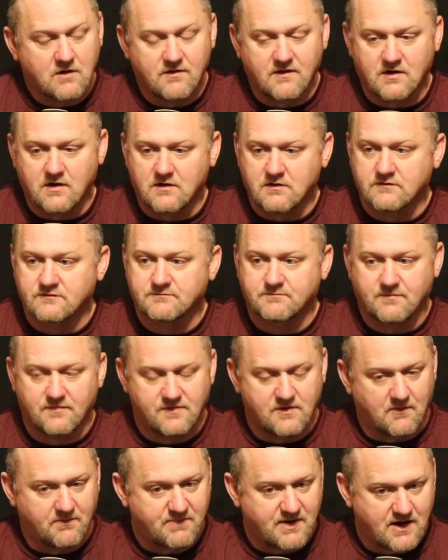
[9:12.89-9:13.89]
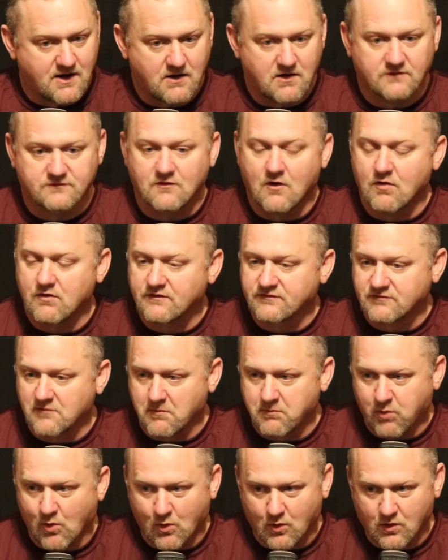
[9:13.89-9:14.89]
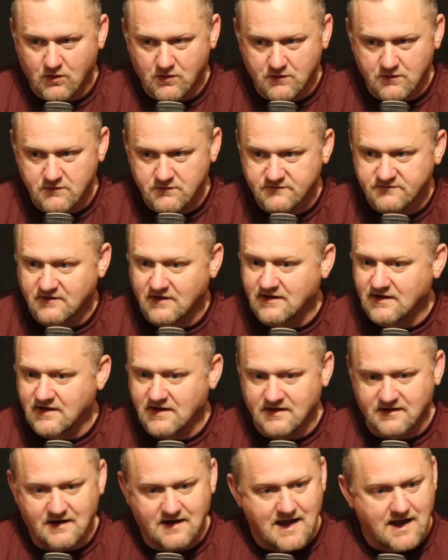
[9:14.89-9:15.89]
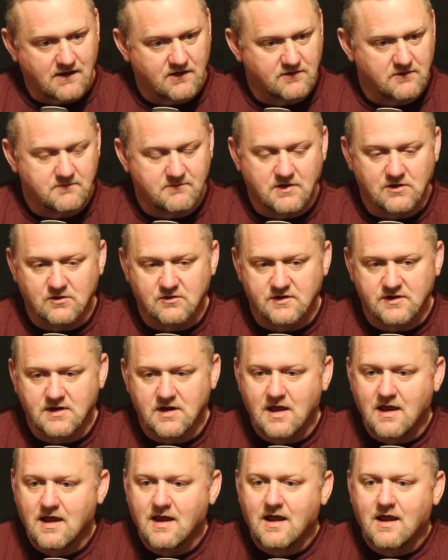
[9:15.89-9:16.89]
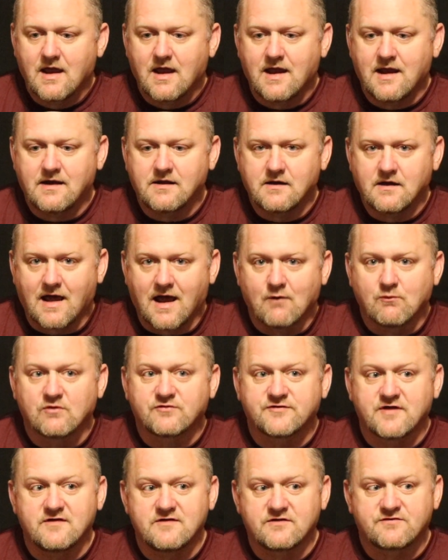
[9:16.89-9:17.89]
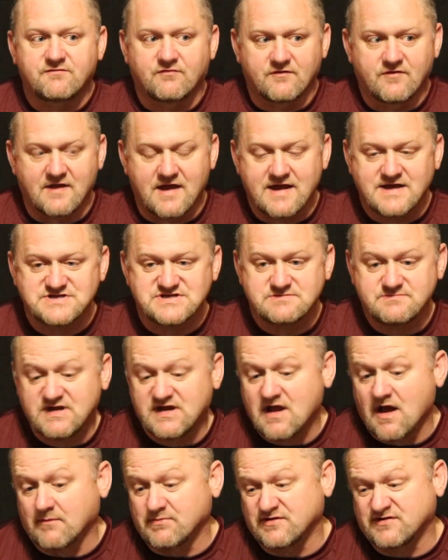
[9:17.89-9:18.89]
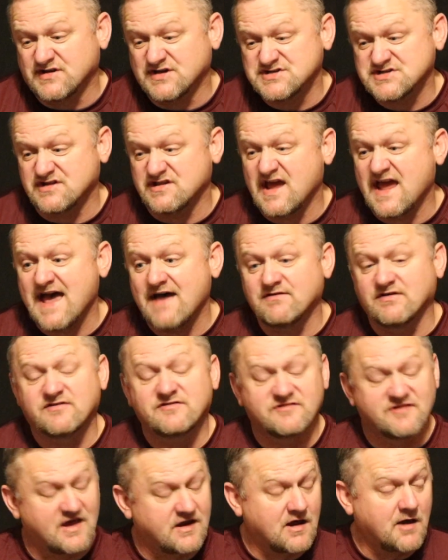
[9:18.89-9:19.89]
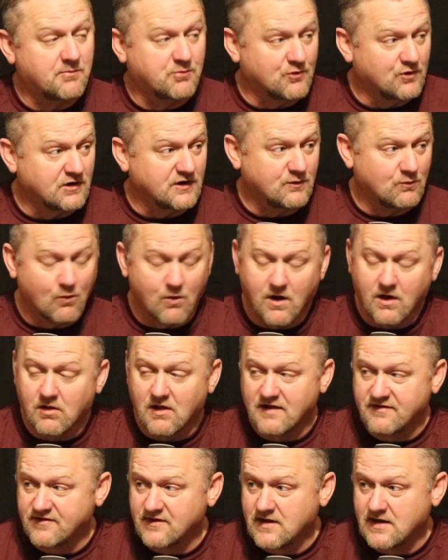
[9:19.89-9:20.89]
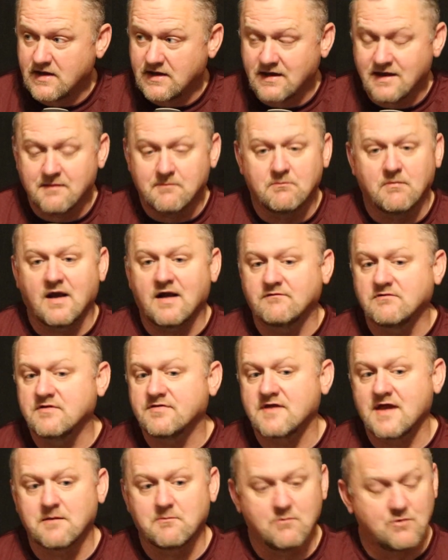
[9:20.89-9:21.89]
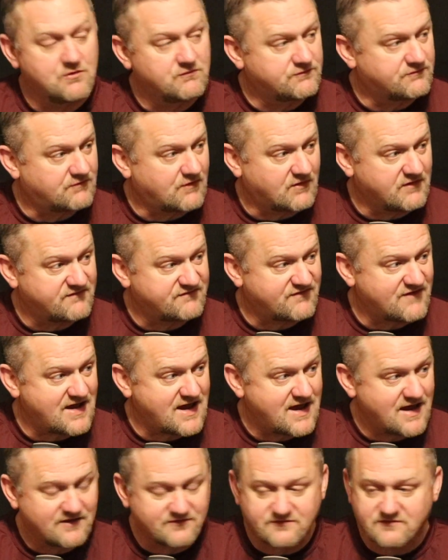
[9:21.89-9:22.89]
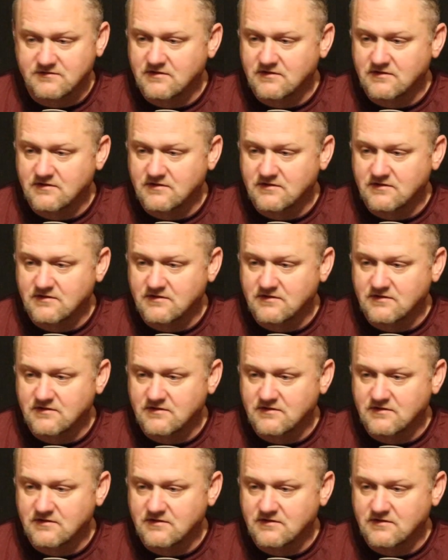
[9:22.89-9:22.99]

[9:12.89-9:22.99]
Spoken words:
There's the parents, all the supporters in and out of the building. And I will say this for the HEB competition, they have it set up really well, I think. Everything moves very fast.